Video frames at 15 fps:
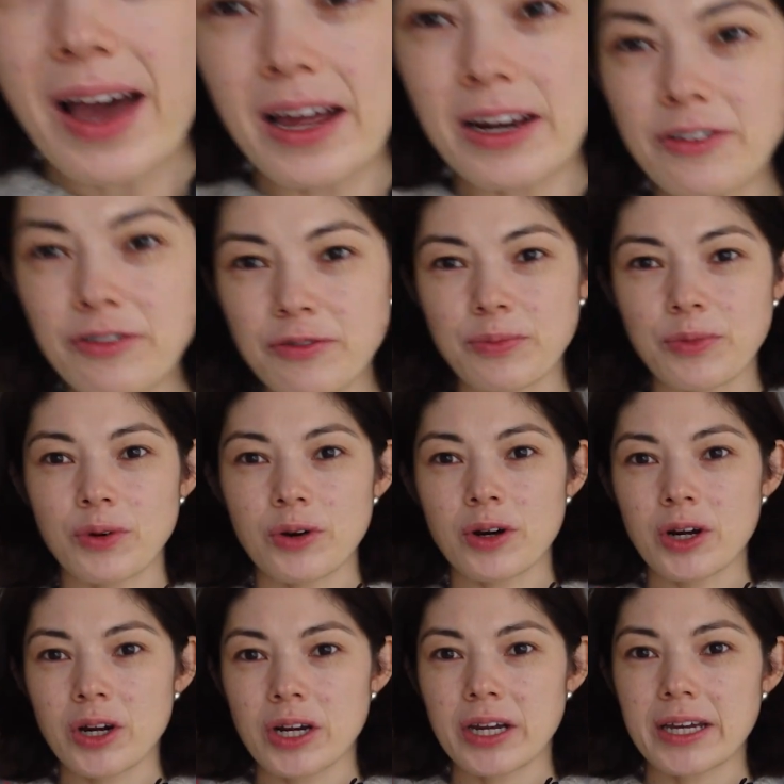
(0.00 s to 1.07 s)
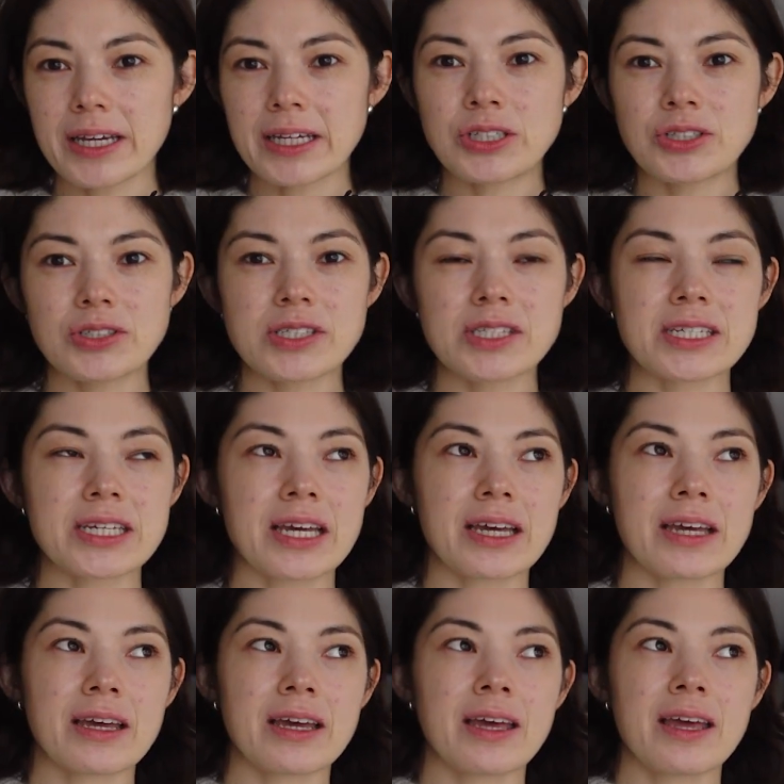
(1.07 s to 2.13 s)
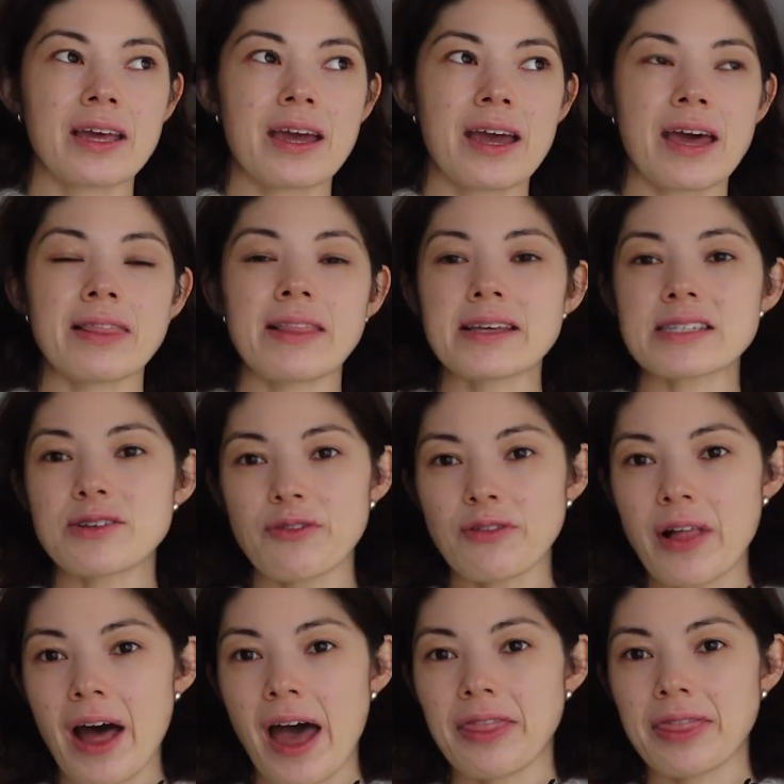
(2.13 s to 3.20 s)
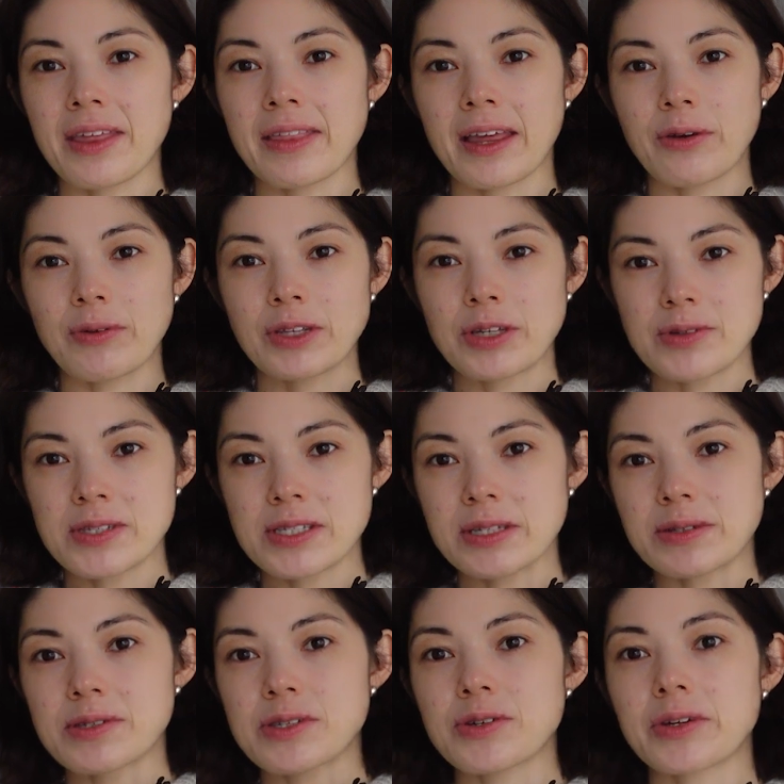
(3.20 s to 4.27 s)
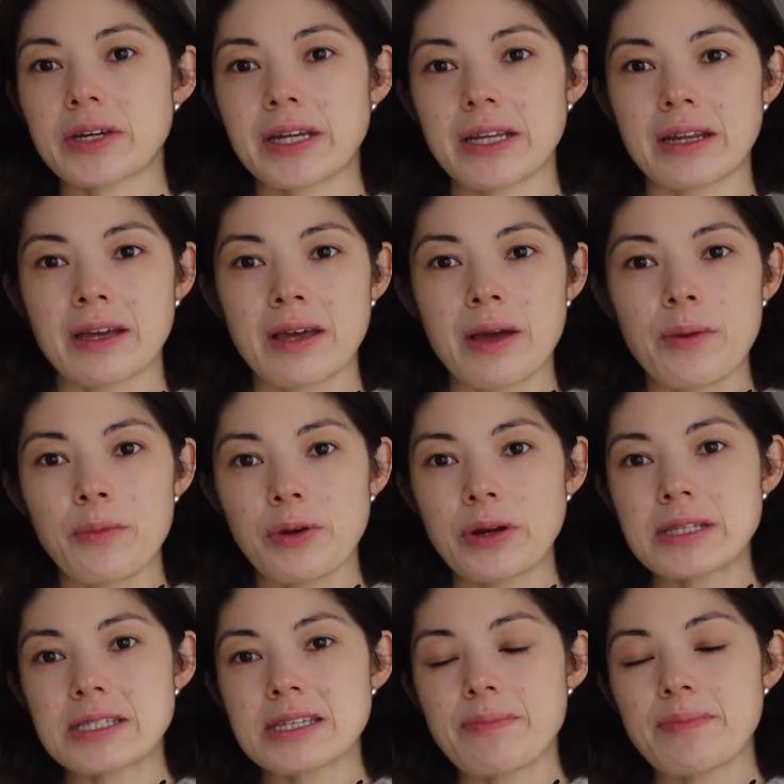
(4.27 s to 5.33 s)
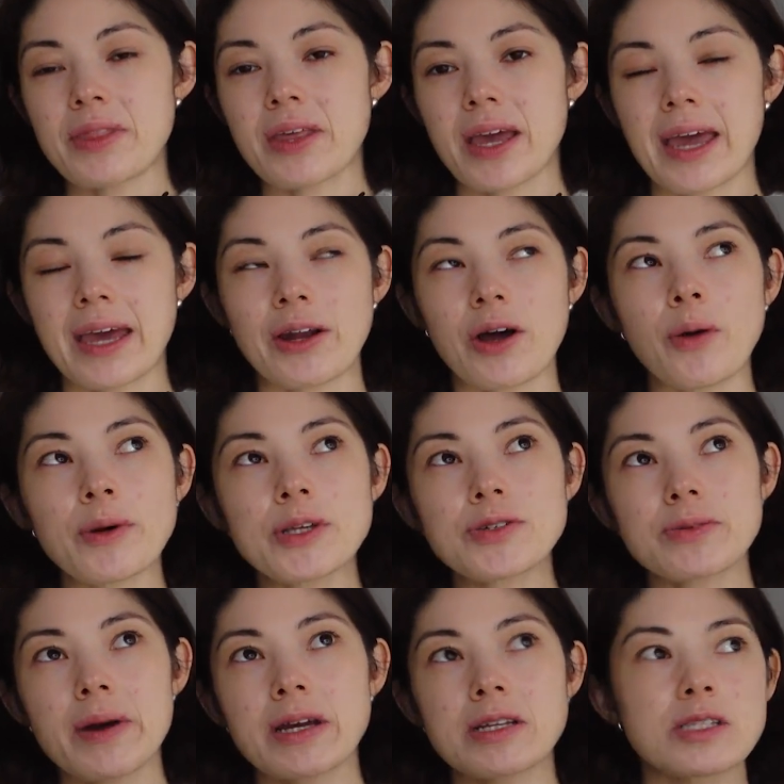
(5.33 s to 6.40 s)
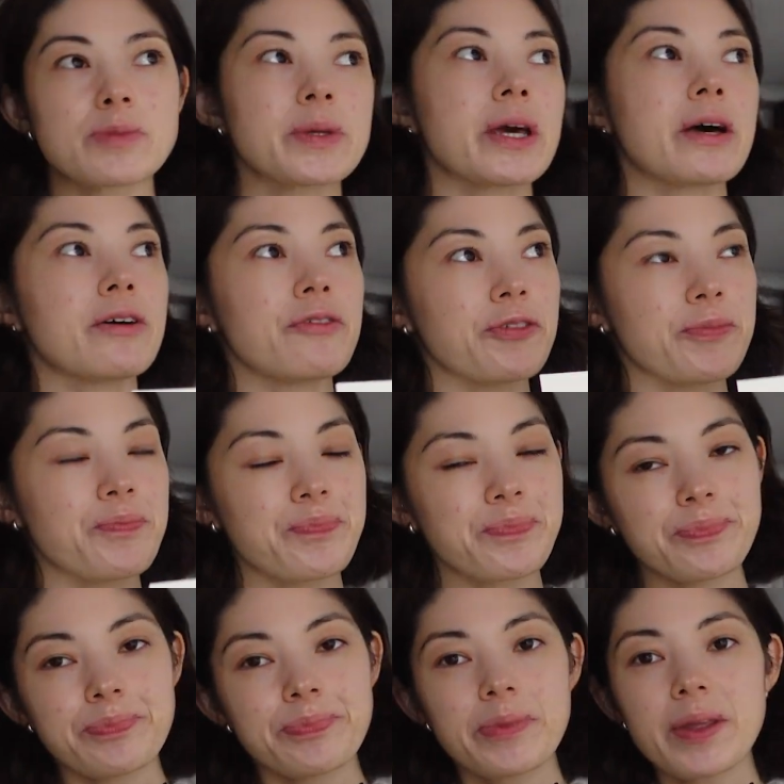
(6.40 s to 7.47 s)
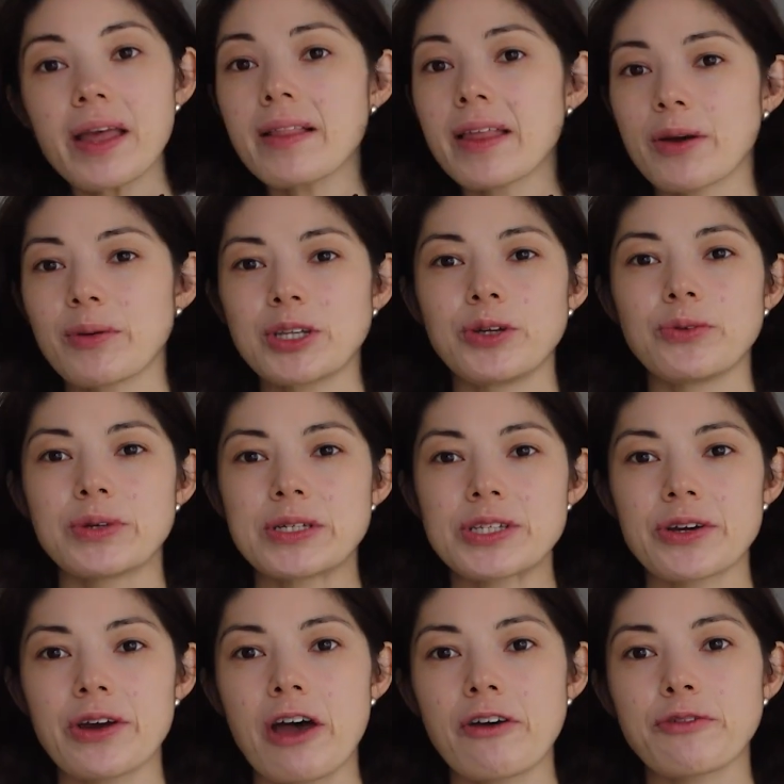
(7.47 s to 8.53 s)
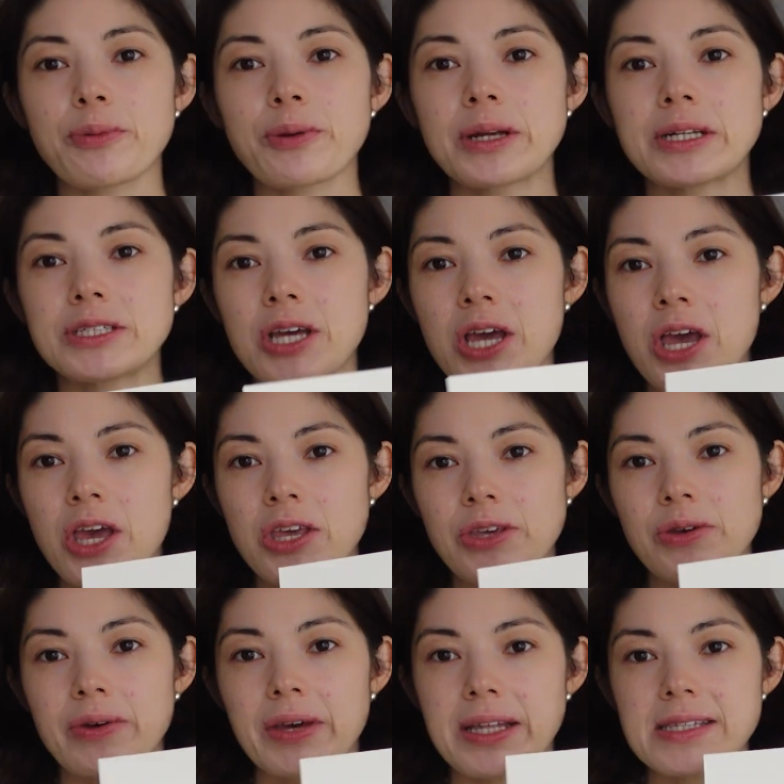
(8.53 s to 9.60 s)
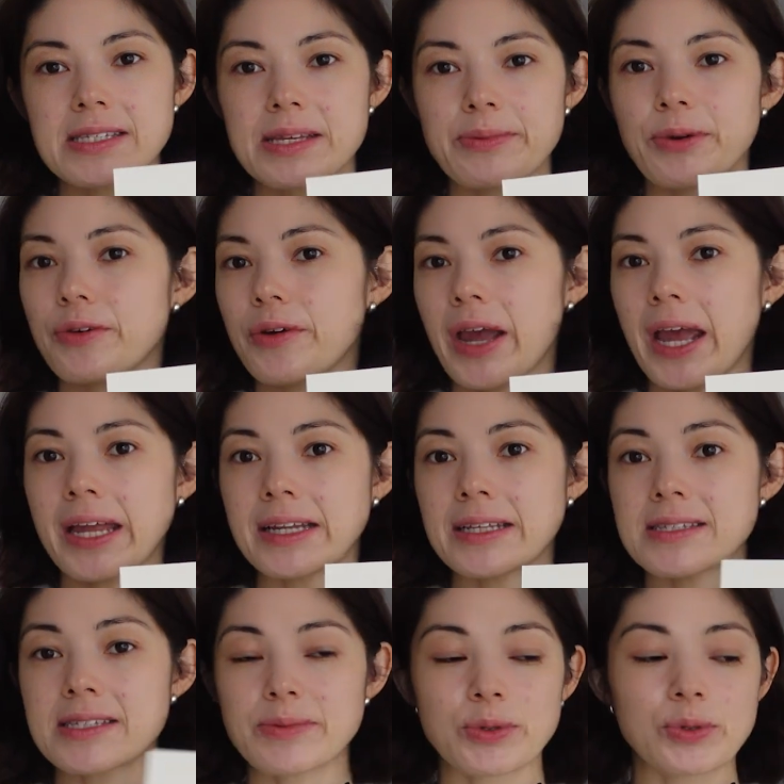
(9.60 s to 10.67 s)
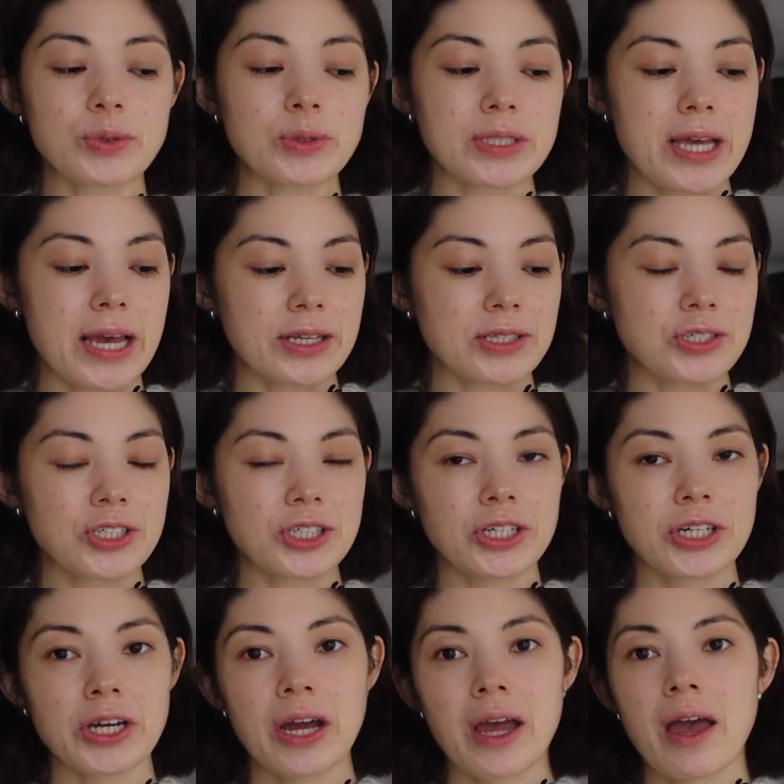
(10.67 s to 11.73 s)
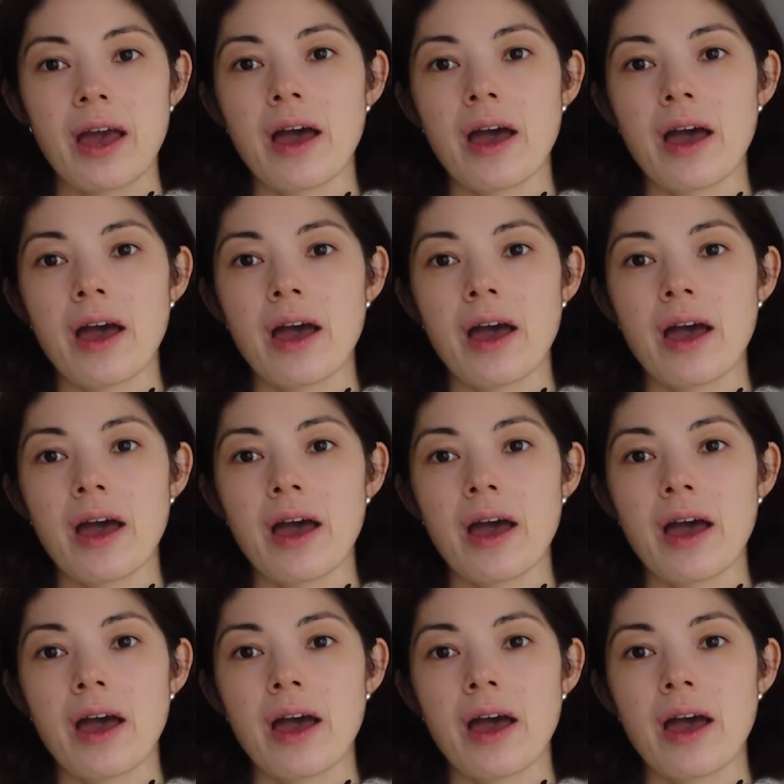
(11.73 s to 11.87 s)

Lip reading: kind of more interesting and less flat than like when you silk screen print something, and almost reminds me of like when you risograph print, you get some grain and some cool texture,